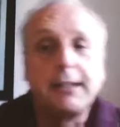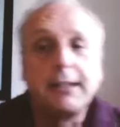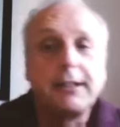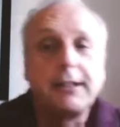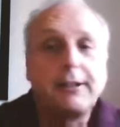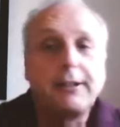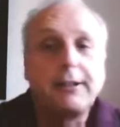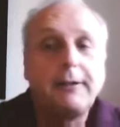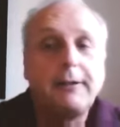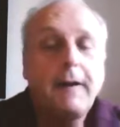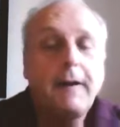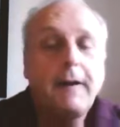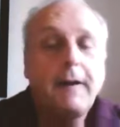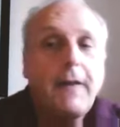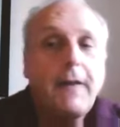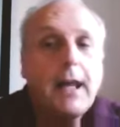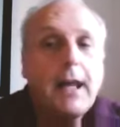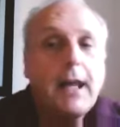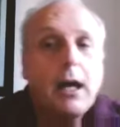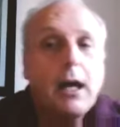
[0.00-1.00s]
you,
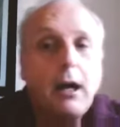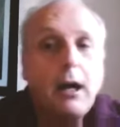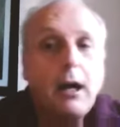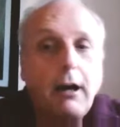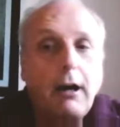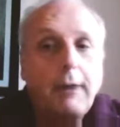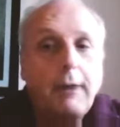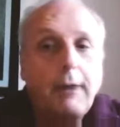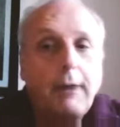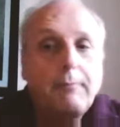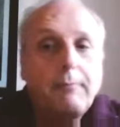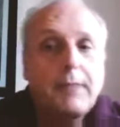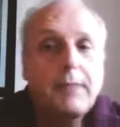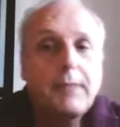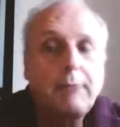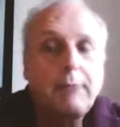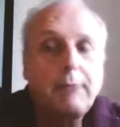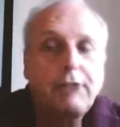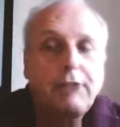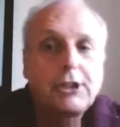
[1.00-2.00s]

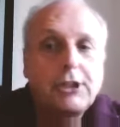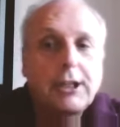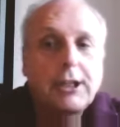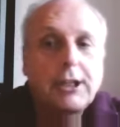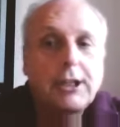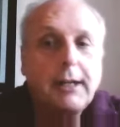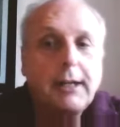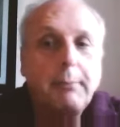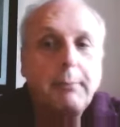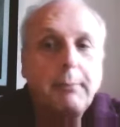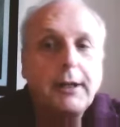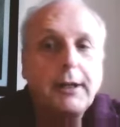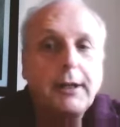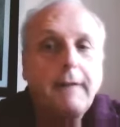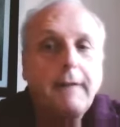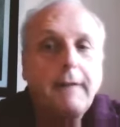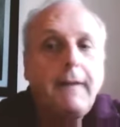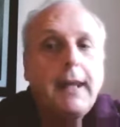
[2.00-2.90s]
in British Columbia.